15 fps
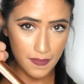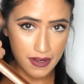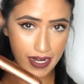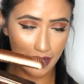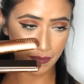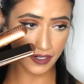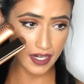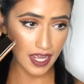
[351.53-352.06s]
now
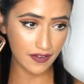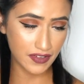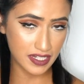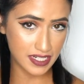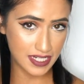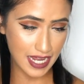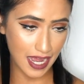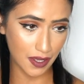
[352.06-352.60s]
I'm going to have
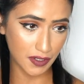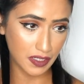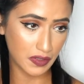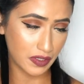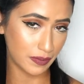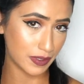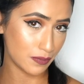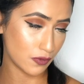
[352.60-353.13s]
it down and a
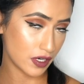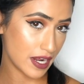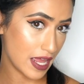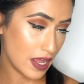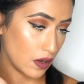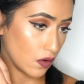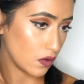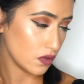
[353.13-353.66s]
little bit more
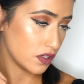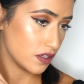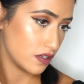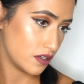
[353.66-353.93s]
angled.